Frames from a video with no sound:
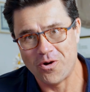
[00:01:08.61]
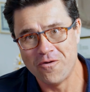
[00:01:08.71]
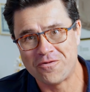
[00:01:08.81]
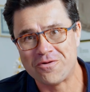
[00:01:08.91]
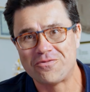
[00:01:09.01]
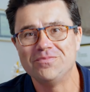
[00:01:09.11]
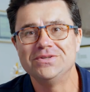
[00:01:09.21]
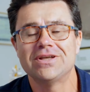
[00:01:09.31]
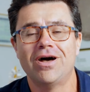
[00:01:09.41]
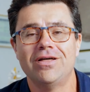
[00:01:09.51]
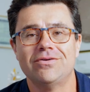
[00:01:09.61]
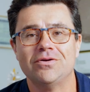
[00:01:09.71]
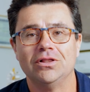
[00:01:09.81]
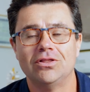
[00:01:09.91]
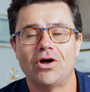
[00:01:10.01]
over from this
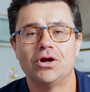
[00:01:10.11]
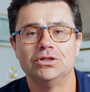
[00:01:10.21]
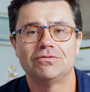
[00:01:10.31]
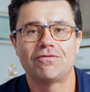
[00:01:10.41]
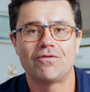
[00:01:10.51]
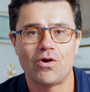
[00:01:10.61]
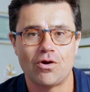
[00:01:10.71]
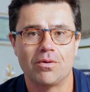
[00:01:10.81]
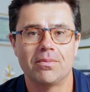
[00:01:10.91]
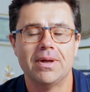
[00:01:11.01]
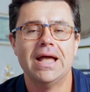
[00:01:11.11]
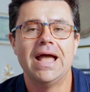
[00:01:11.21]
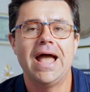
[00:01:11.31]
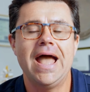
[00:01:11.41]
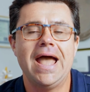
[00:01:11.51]
other large firm.
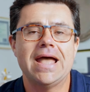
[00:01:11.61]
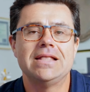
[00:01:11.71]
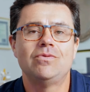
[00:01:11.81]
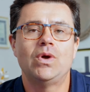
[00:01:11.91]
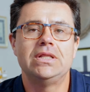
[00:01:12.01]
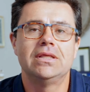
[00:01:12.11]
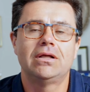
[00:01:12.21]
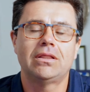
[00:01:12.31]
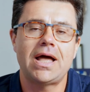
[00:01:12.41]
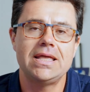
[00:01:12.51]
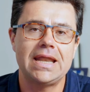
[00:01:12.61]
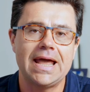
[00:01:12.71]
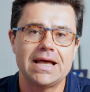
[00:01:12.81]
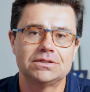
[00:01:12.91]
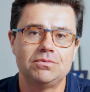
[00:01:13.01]
And when the client
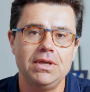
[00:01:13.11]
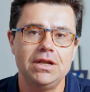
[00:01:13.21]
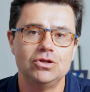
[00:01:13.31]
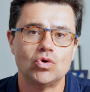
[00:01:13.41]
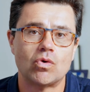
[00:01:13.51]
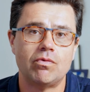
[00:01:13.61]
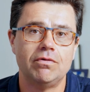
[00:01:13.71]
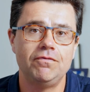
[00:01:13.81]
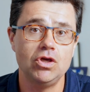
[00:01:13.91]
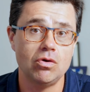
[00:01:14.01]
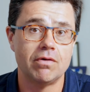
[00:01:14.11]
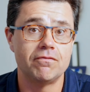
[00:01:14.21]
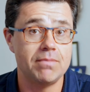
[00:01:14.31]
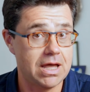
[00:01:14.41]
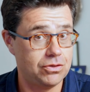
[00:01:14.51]
asked me to do a review
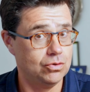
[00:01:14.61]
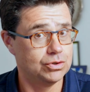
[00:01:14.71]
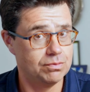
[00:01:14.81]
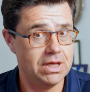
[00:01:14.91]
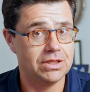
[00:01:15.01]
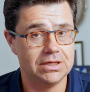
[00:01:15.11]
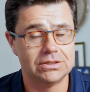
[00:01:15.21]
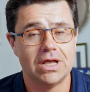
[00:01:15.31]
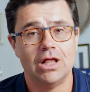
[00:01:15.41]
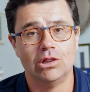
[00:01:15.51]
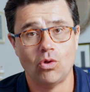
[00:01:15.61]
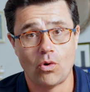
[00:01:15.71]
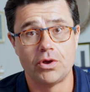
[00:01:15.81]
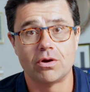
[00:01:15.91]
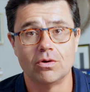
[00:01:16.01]
of Matthew Smith, his
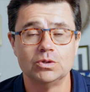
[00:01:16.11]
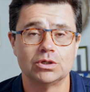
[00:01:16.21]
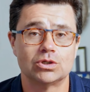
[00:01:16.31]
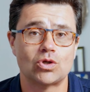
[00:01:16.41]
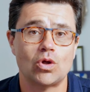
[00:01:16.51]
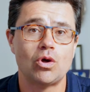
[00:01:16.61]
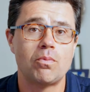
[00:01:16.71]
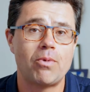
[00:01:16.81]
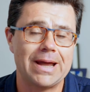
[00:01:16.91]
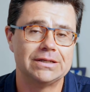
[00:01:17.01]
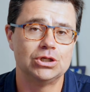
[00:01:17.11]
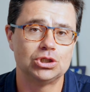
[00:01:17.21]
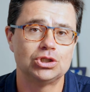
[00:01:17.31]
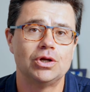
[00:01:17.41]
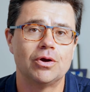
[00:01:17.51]
lawyer who's a solo
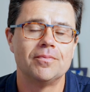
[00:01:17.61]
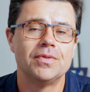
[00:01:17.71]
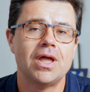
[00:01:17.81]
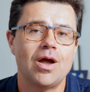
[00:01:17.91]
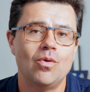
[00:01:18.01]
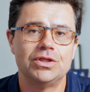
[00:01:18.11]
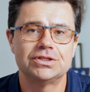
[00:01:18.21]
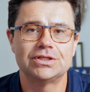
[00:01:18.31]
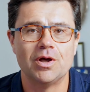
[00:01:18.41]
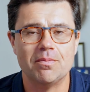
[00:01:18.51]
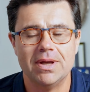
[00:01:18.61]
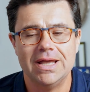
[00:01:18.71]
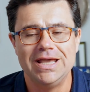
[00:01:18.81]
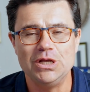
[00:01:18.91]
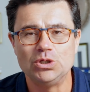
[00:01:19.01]
practitioner, with some
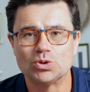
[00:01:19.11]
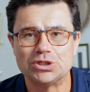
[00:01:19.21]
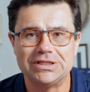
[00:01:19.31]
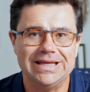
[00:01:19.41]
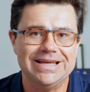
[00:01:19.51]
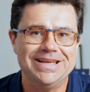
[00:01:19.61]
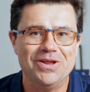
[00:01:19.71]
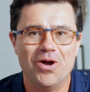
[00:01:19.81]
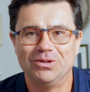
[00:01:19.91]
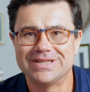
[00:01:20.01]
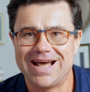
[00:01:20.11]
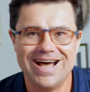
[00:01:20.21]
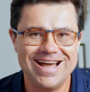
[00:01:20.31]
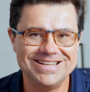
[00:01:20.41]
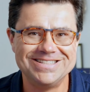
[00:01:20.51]
interesting, you know,
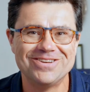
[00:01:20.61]
ties